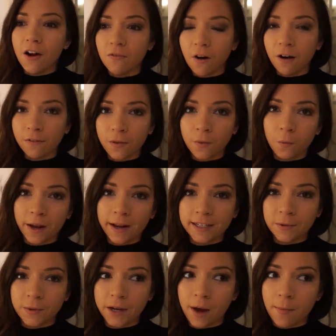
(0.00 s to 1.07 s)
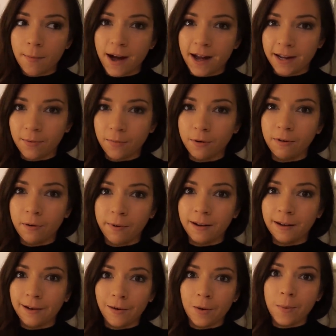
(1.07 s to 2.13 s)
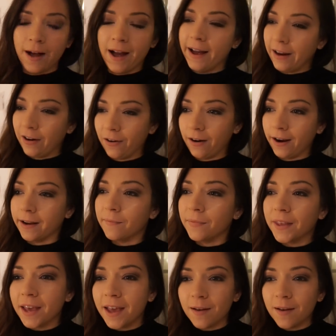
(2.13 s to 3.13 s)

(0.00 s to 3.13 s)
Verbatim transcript: rather than wait until we come back and probably being a little bit hangry,